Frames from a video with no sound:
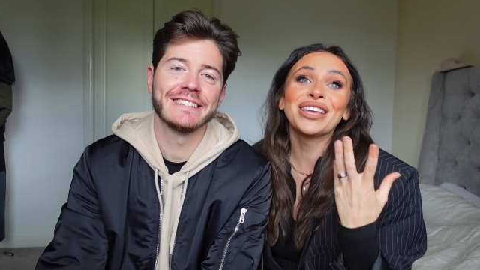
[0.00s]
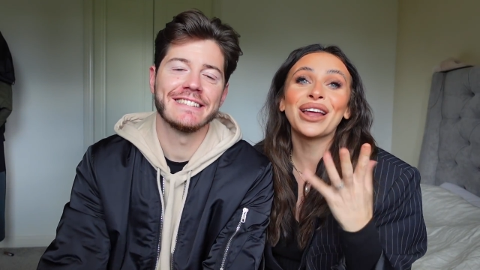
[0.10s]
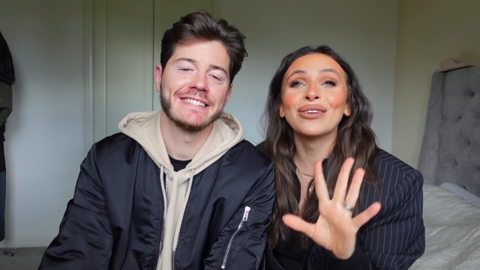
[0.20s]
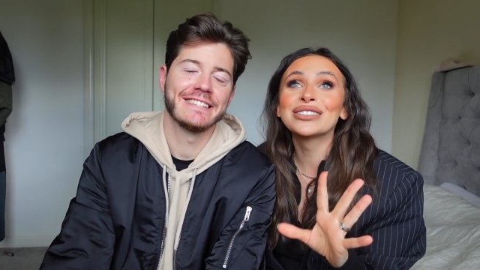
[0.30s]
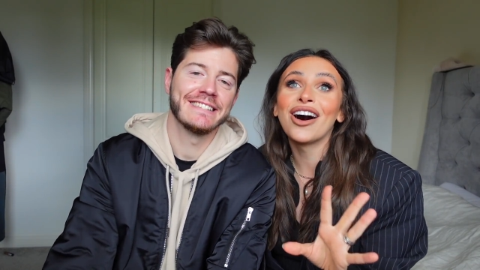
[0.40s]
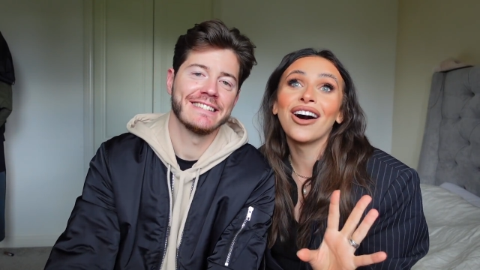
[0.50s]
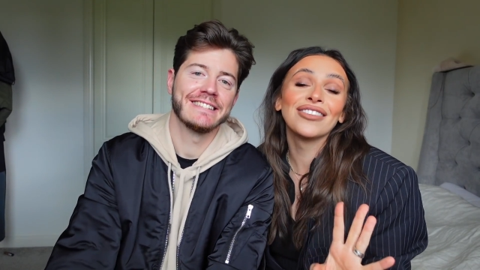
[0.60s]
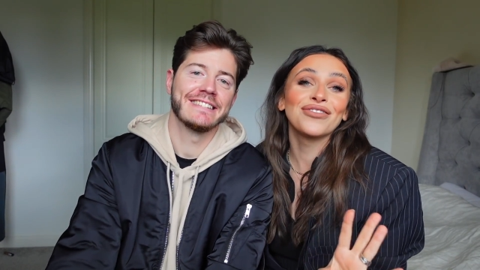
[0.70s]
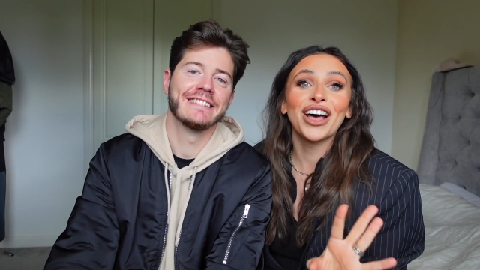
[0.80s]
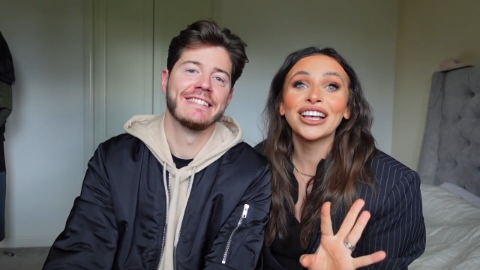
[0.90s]
Speaker 1: you know it was
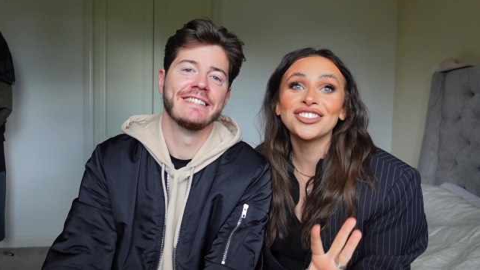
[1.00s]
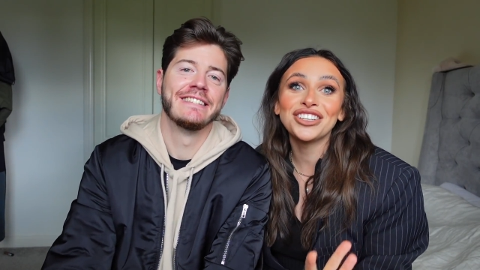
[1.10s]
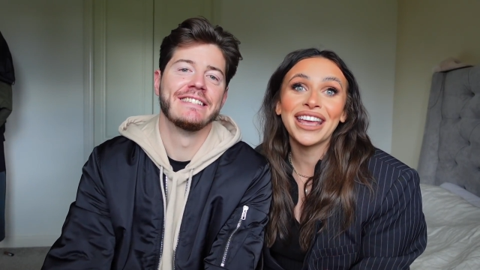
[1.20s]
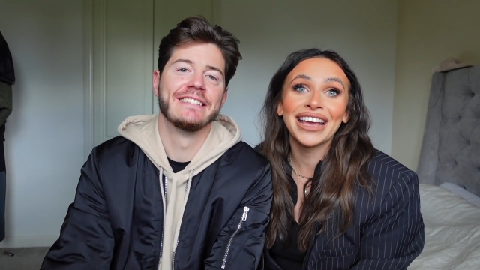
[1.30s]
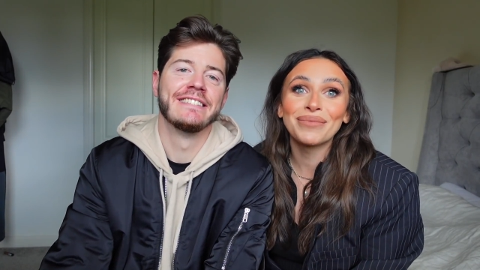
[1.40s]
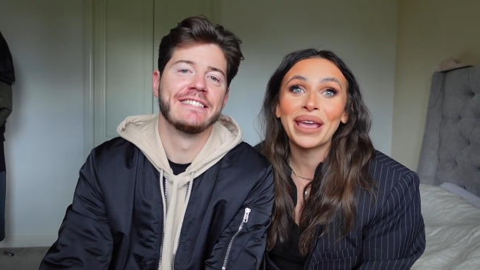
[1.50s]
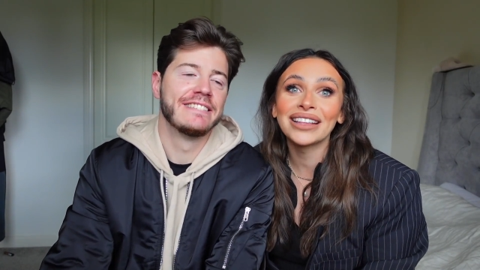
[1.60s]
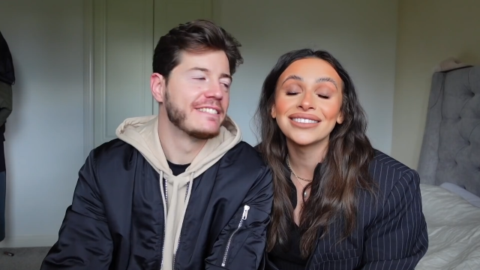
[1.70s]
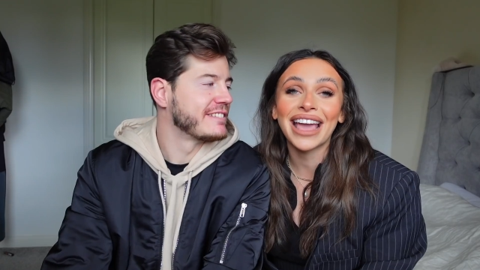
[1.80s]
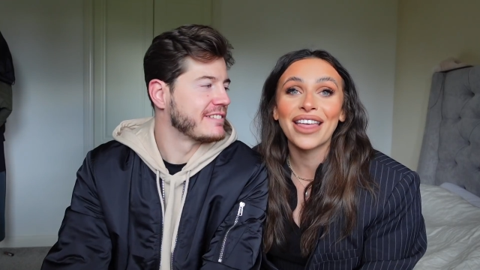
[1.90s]
our first year year
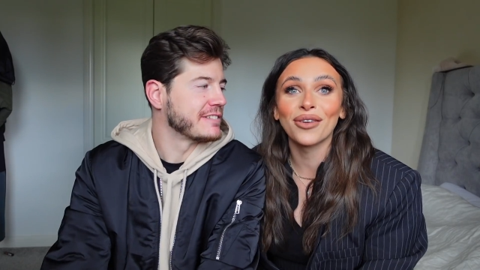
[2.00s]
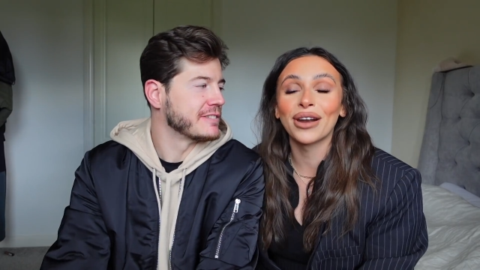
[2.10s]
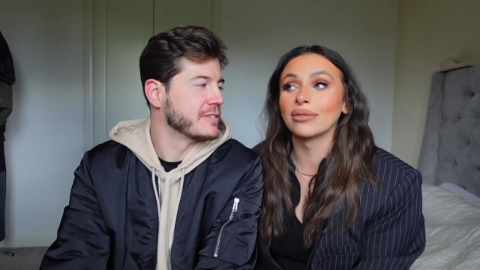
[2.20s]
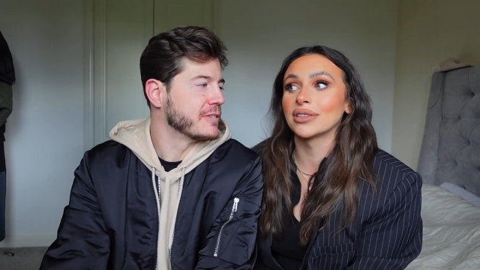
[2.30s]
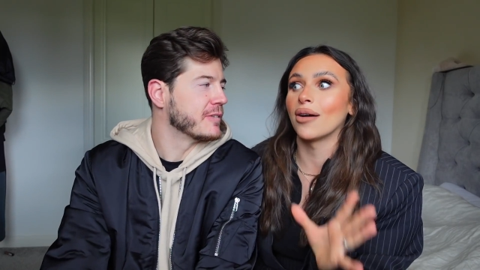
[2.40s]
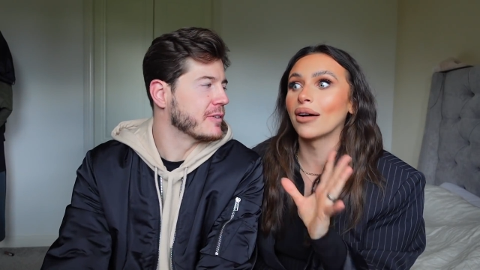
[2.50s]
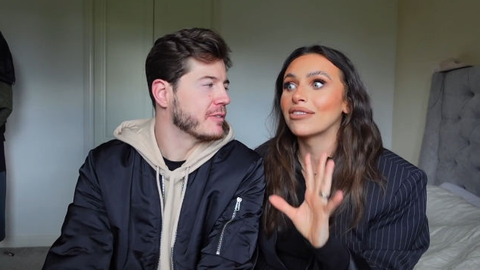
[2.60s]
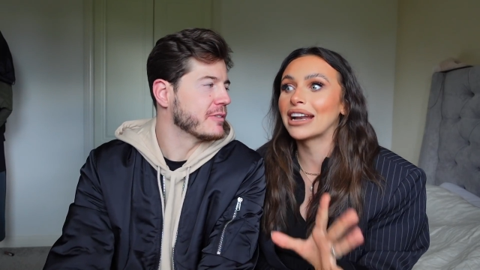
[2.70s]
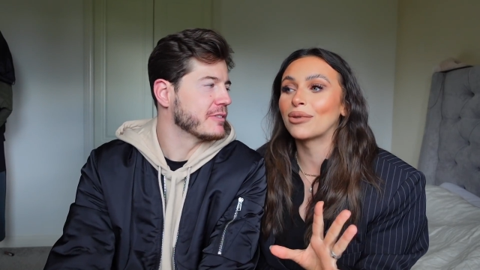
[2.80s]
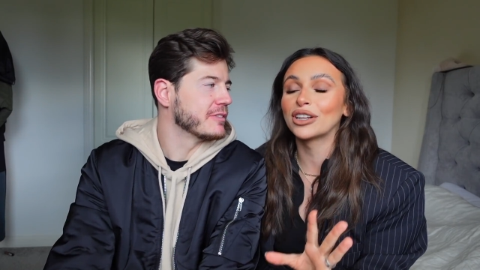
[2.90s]
being together and I was like, oh, I
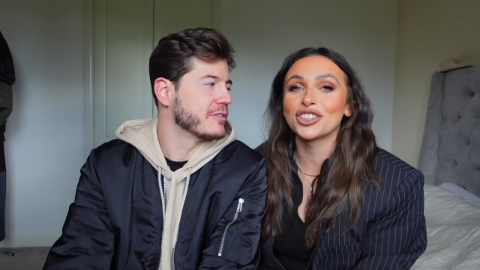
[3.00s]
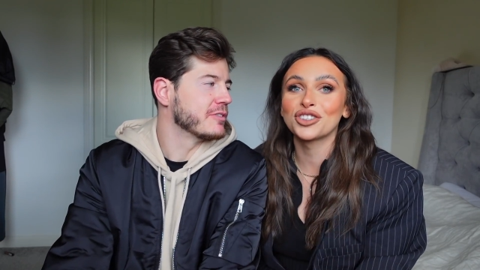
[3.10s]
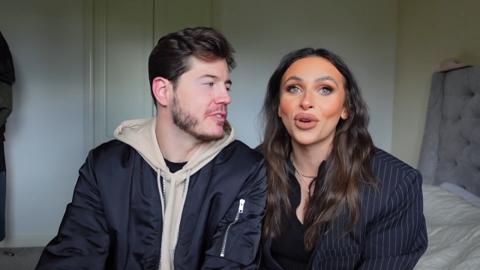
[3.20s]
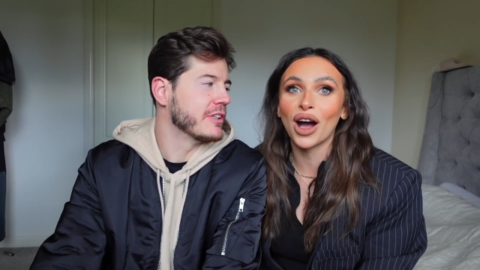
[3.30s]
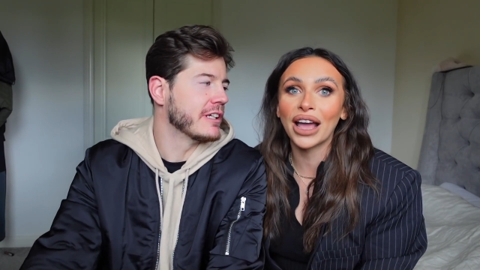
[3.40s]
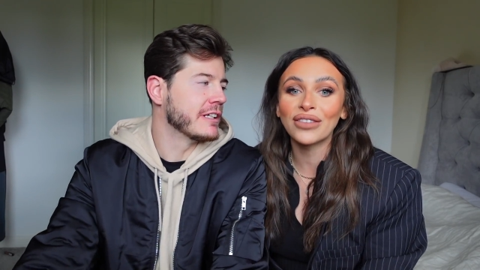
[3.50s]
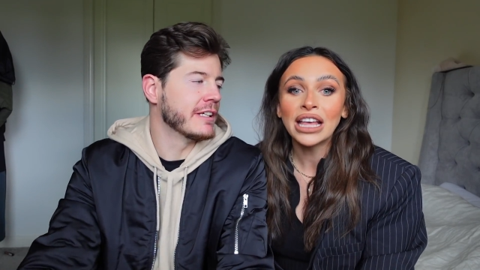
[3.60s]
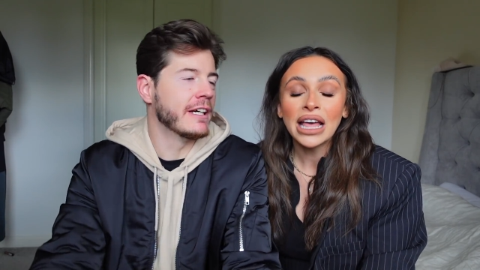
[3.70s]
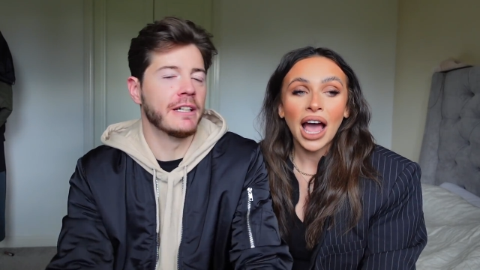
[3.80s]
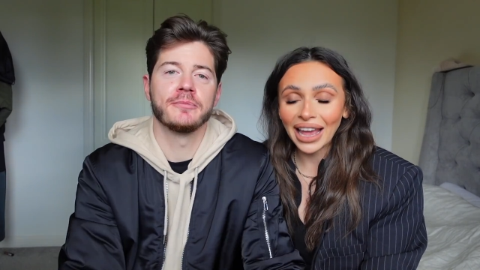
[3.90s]
really want to just drive.
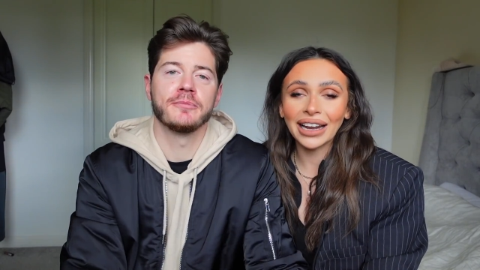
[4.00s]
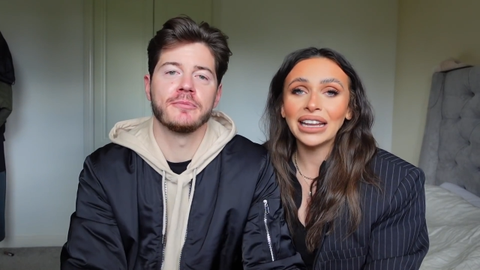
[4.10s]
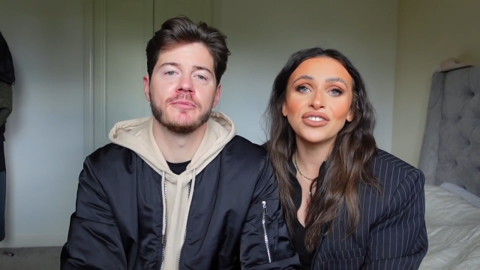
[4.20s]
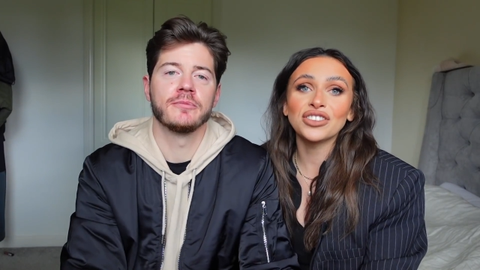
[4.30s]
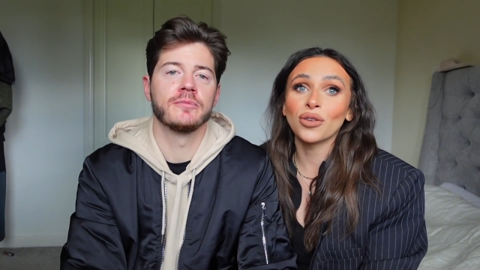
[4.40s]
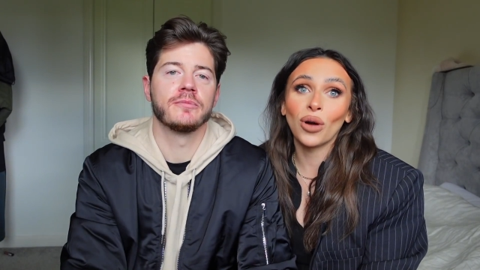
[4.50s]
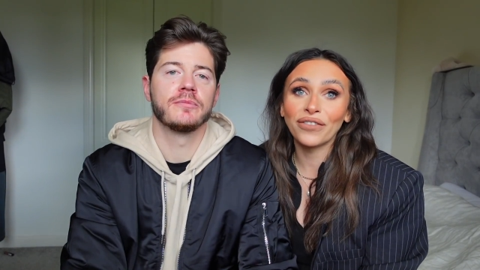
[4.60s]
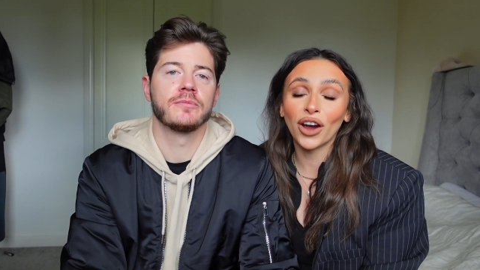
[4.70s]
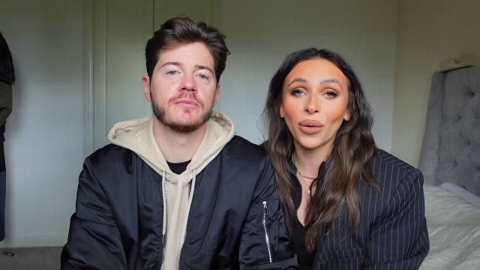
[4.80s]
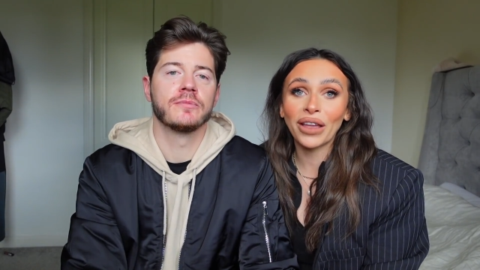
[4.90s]
Yeah, yeah. And I lived
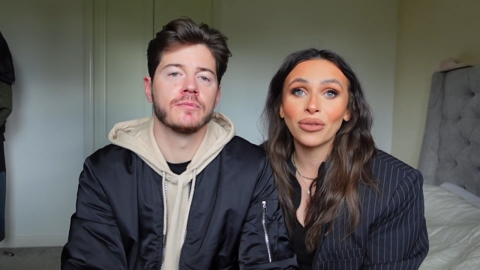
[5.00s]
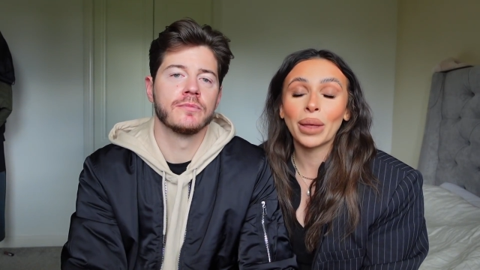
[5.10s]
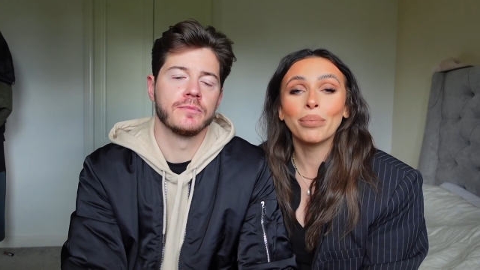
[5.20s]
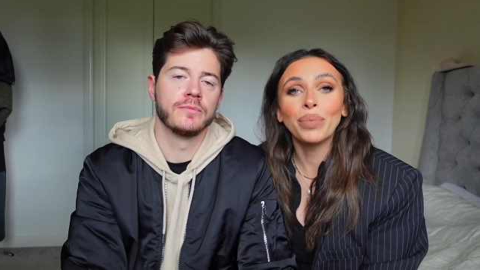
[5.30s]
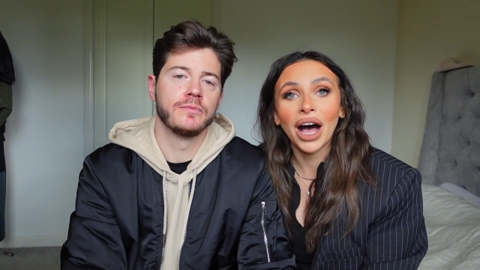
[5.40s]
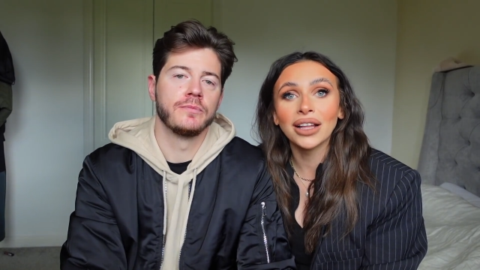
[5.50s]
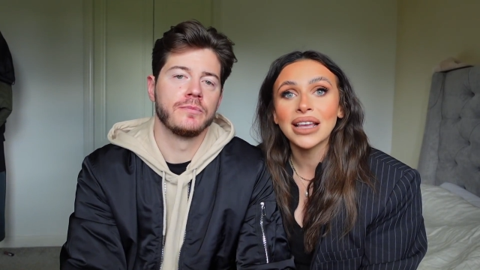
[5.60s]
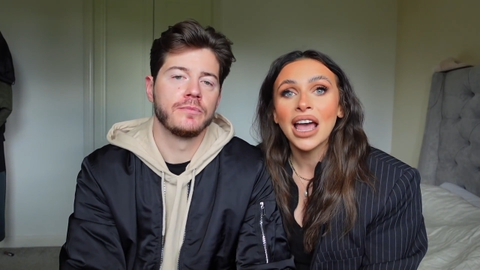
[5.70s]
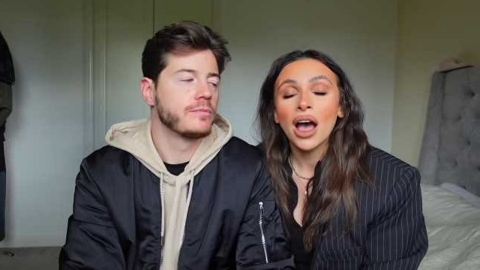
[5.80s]
quite far away from him, but